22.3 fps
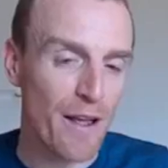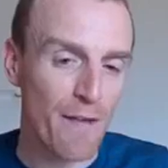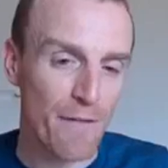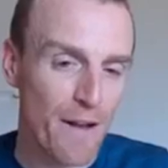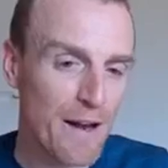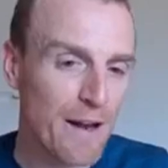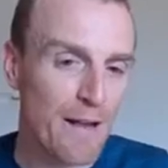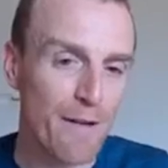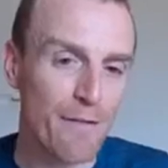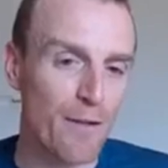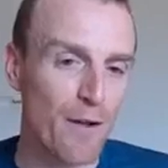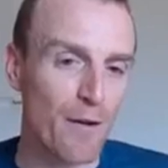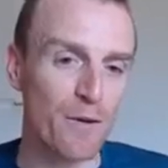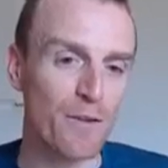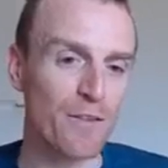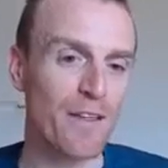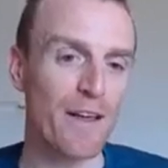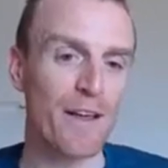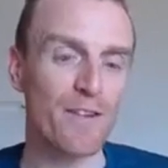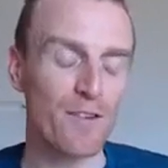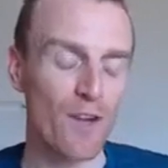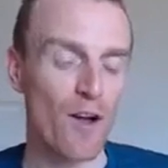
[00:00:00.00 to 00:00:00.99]
if any of those
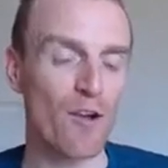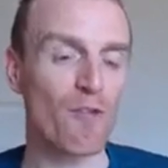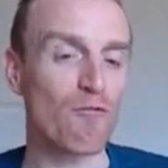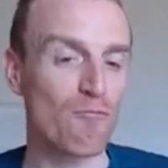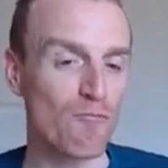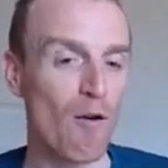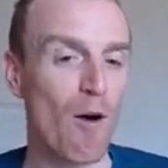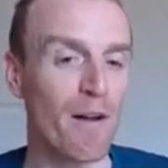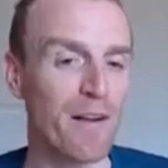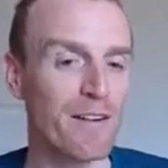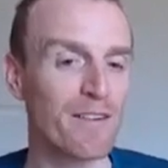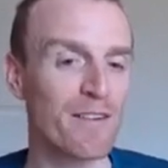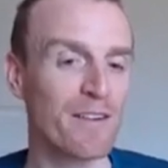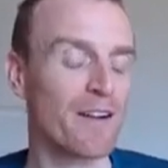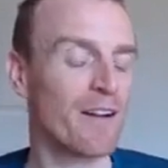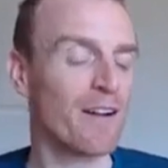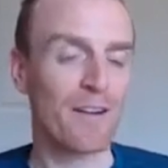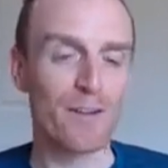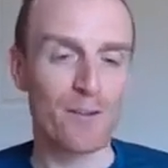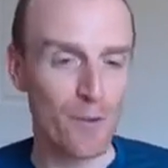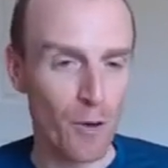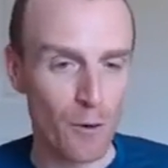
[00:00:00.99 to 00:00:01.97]
things aren't right,
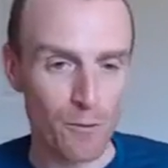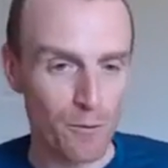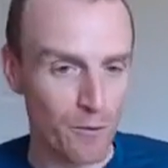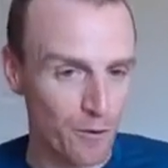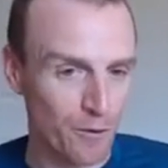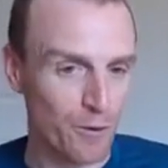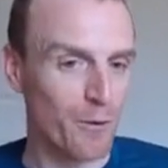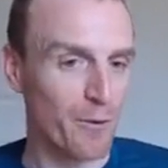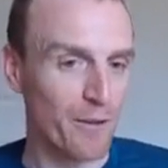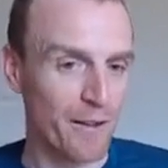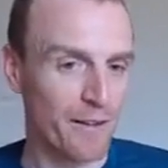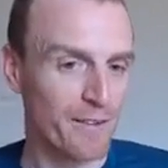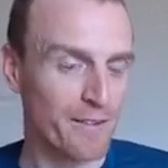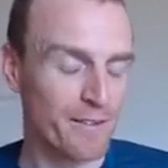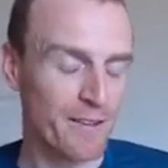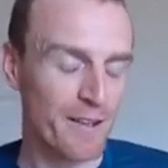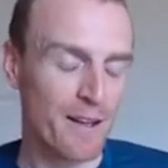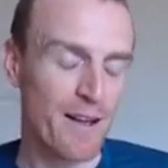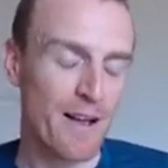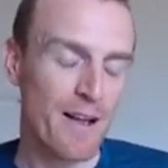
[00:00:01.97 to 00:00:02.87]
don't do this.